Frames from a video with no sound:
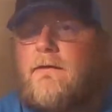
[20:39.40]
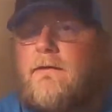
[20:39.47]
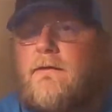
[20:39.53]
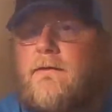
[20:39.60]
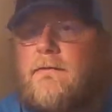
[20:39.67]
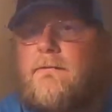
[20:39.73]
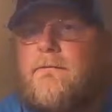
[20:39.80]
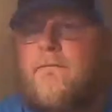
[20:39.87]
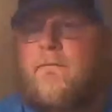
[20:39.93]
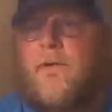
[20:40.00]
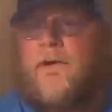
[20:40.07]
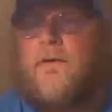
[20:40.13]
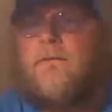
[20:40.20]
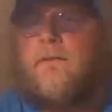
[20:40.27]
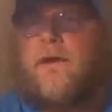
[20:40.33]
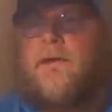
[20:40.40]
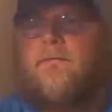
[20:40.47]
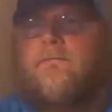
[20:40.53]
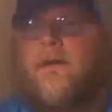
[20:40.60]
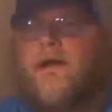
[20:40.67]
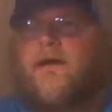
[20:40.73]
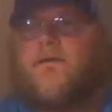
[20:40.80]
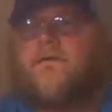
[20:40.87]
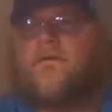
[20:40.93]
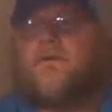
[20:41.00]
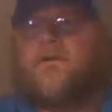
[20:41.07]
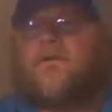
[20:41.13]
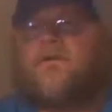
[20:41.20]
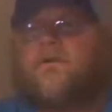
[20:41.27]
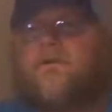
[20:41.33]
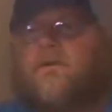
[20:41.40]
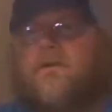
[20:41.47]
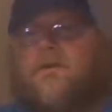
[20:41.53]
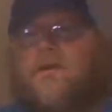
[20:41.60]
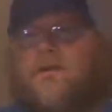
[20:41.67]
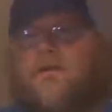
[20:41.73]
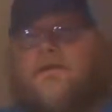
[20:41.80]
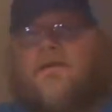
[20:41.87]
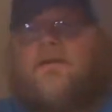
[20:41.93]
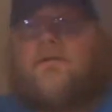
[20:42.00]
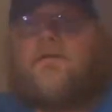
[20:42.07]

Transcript: Oh, Paul Man Bassin is in here.